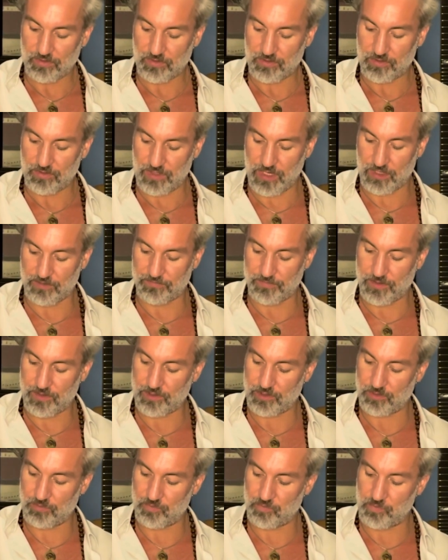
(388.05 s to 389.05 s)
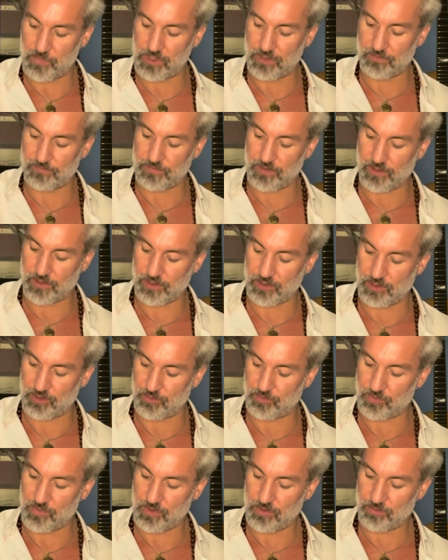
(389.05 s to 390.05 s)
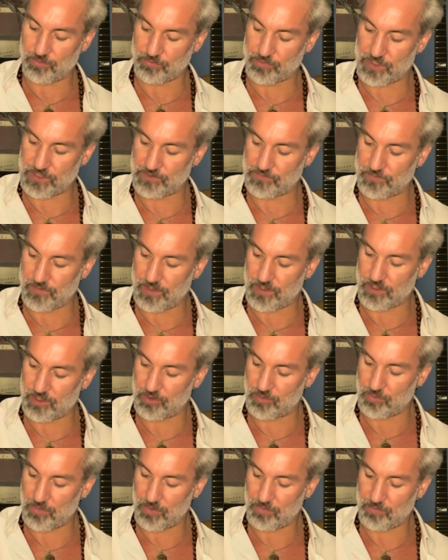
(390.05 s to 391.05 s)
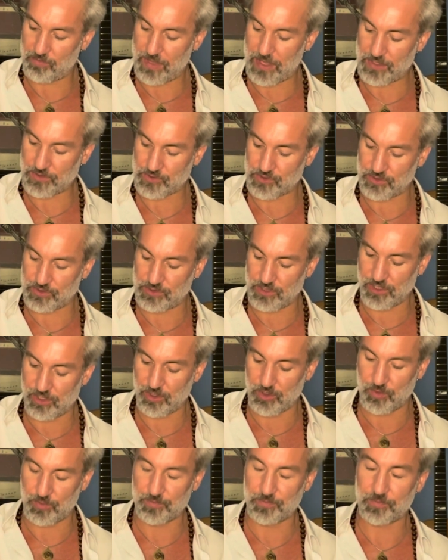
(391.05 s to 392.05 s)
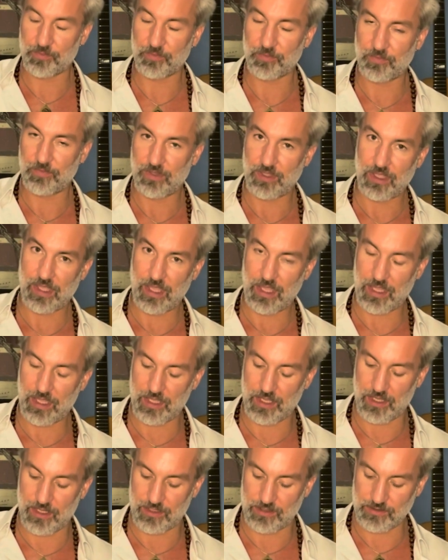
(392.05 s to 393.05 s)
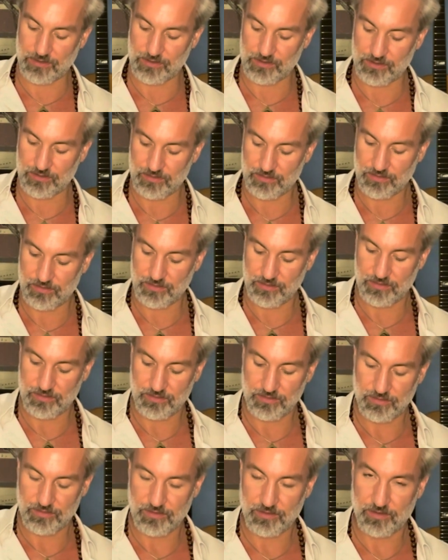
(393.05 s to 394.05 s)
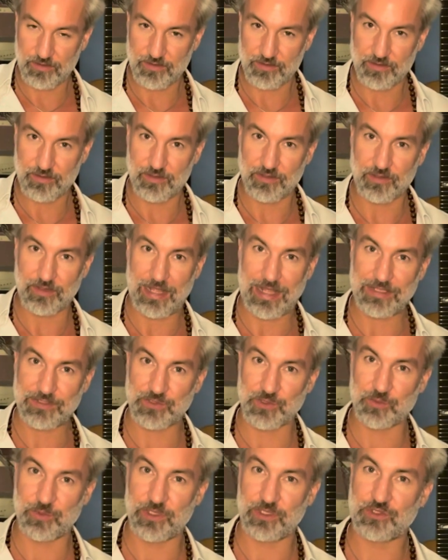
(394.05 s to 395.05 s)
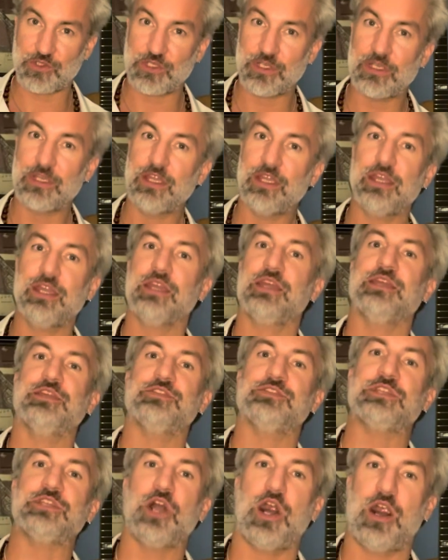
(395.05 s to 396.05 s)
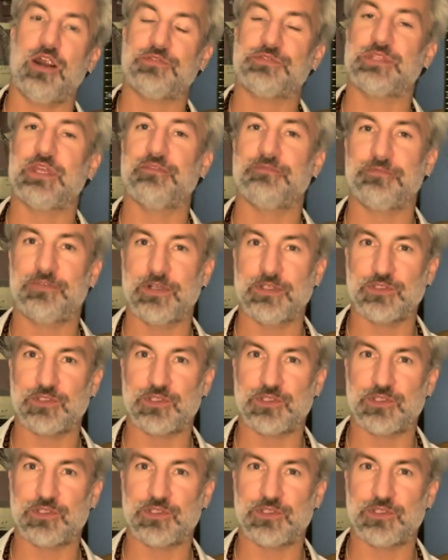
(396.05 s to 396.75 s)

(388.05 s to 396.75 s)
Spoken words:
Neck volume, middle volume, bridge volume, master tone, and last switch is the Offset Fuzz